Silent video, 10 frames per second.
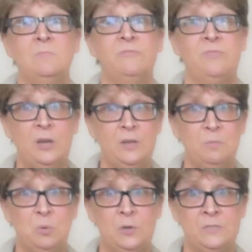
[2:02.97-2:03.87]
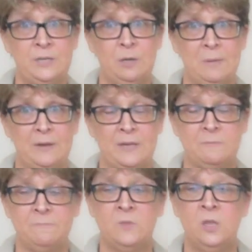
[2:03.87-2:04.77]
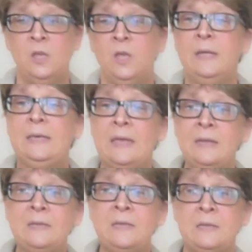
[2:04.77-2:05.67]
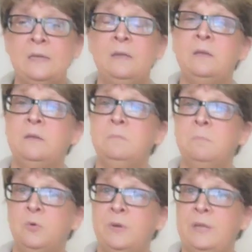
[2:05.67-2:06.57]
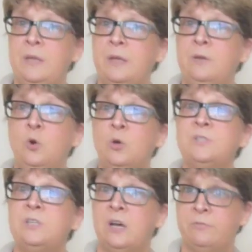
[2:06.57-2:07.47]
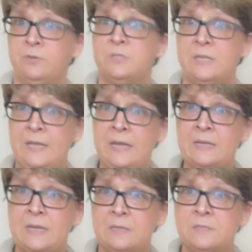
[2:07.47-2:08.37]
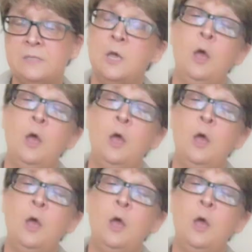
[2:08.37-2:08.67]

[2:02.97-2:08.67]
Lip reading: Very important in our body. Kidney meridian, of course, governs the kidneys,